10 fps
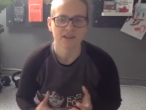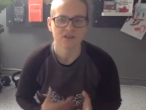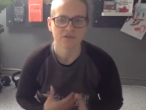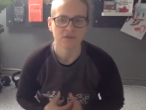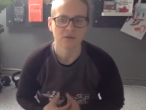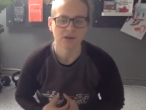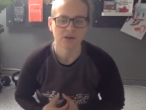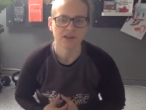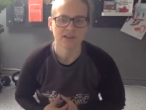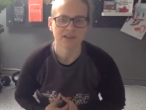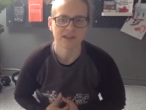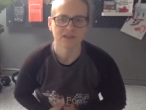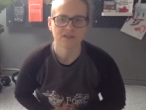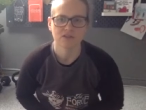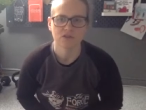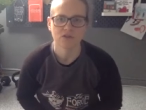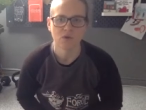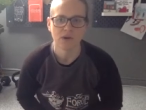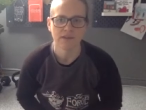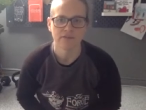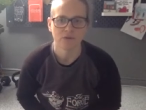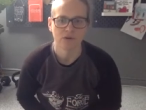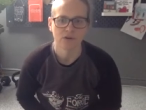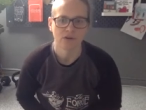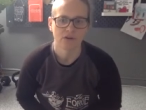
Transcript: so if you want to count singles, go 24.